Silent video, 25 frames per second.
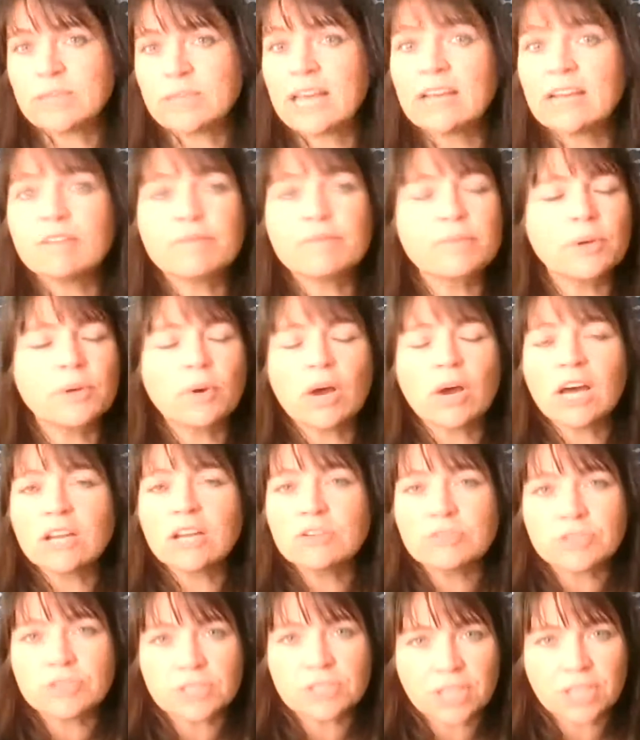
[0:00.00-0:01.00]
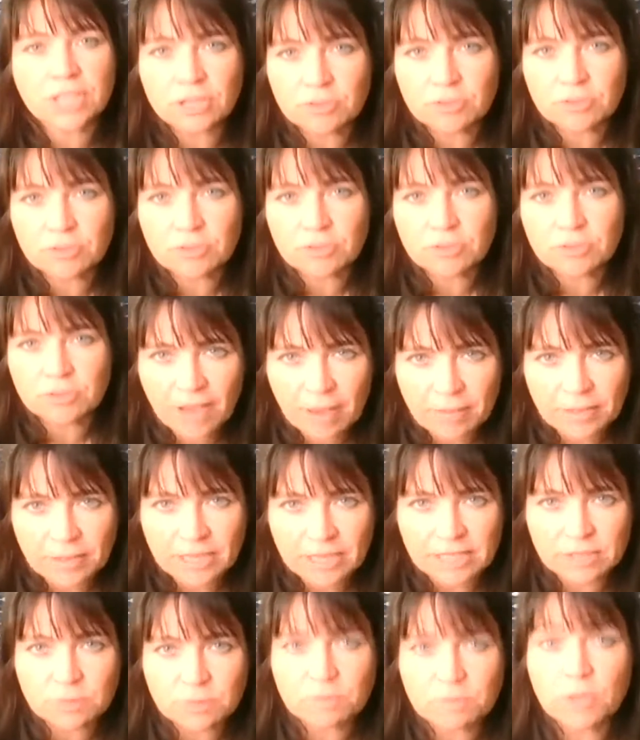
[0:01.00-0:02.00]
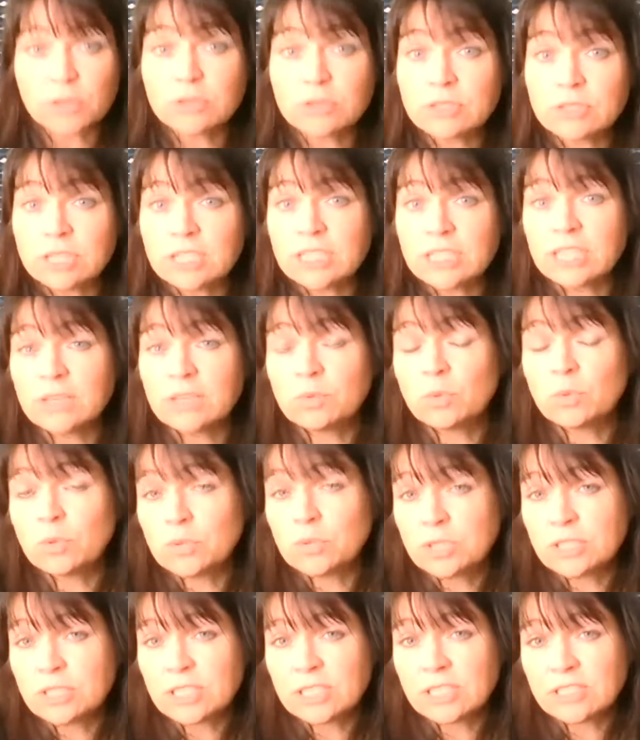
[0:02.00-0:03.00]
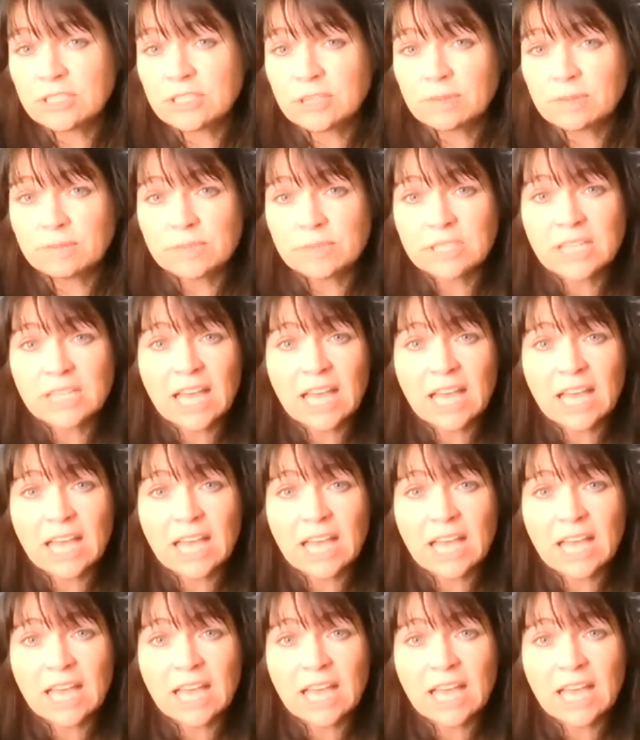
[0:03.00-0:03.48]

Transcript: And I've built hundreds and hundreds of families, most in need water systems.